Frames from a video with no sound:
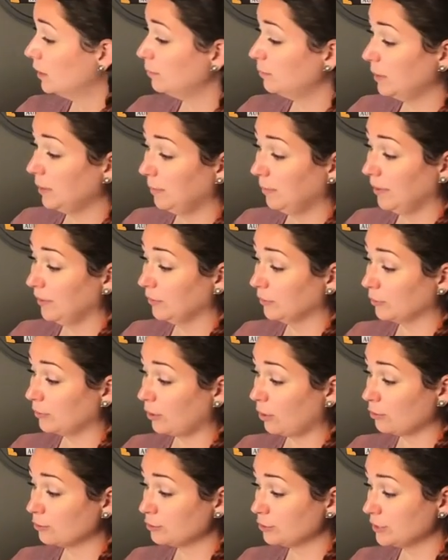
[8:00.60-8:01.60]
people at the
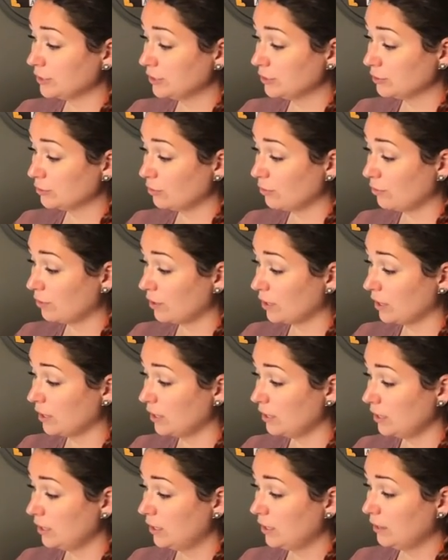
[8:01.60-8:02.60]
grocery
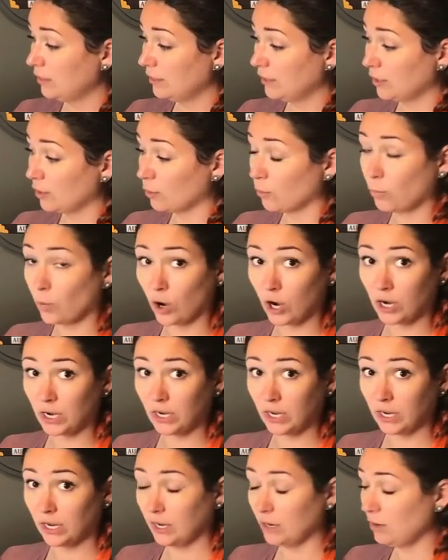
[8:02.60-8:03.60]
store that are
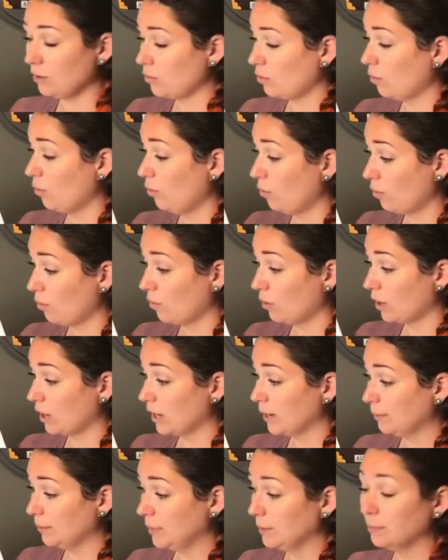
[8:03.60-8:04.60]
working,
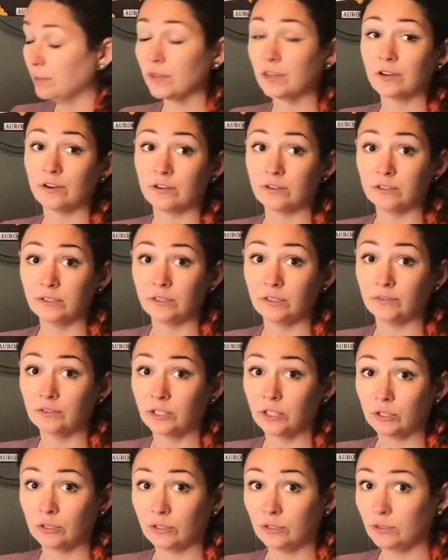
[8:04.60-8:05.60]
or people that are
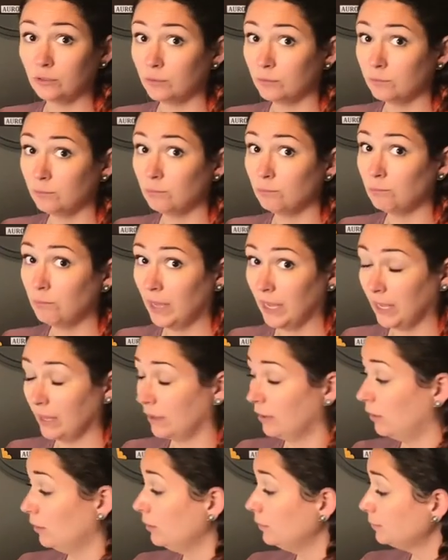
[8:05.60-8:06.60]
delivering your
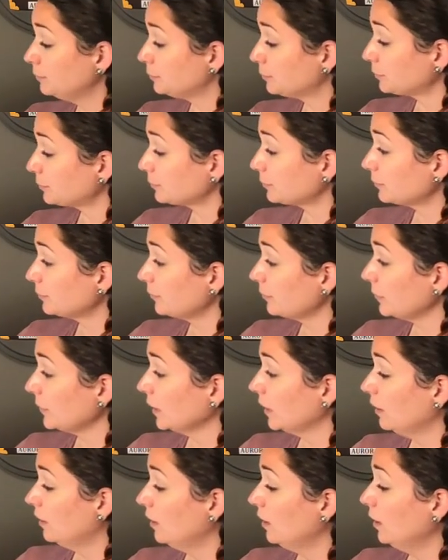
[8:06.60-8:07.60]
mail.
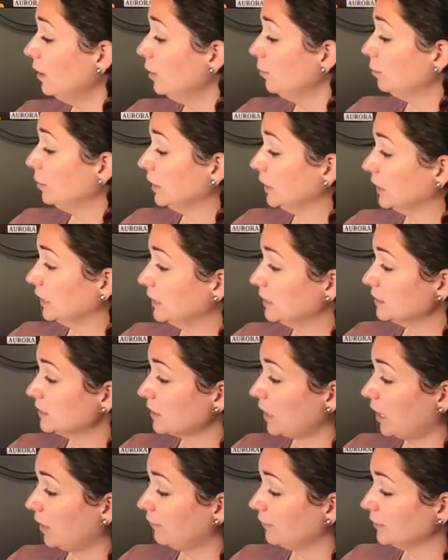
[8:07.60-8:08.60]
Police
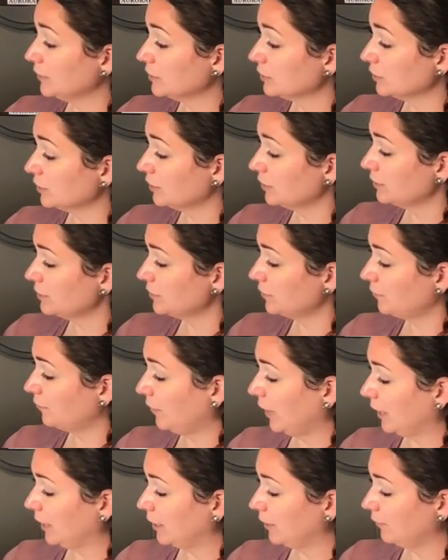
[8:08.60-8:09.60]
officers,
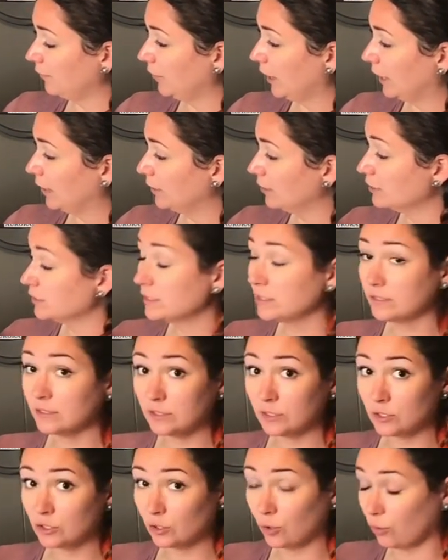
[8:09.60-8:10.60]
firefighters, and
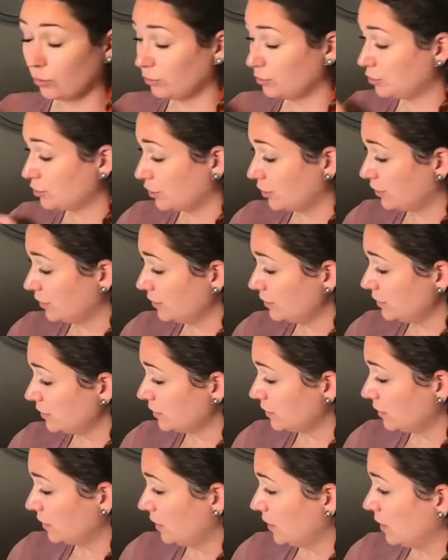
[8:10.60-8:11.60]

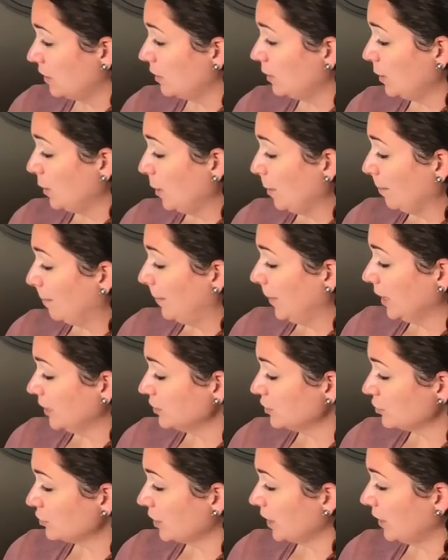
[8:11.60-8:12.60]
soldiers.
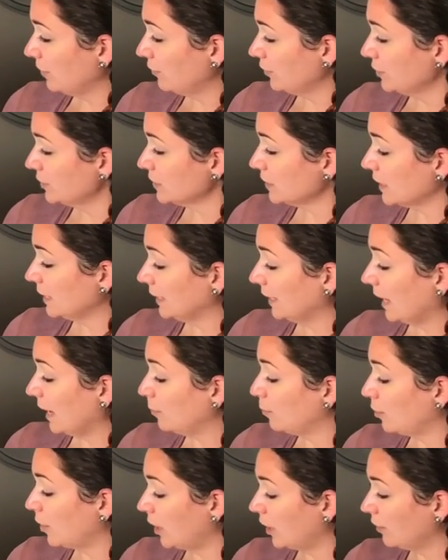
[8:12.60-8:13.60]
Bus drivers,
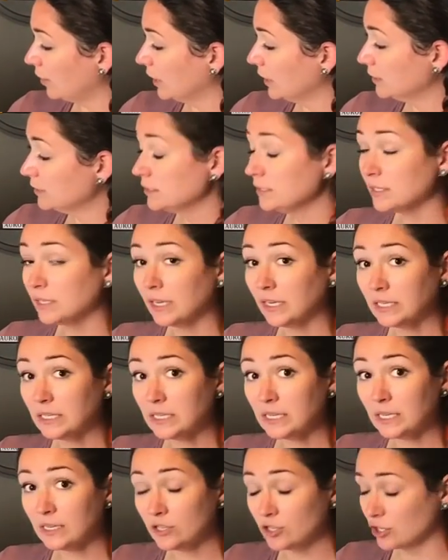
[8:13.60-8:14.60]
librarians, and
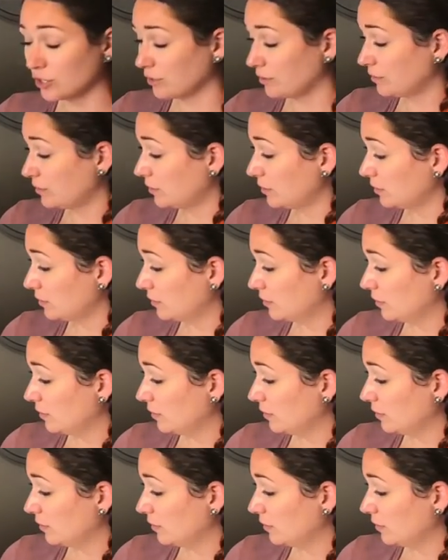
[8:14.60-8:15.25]
teachers.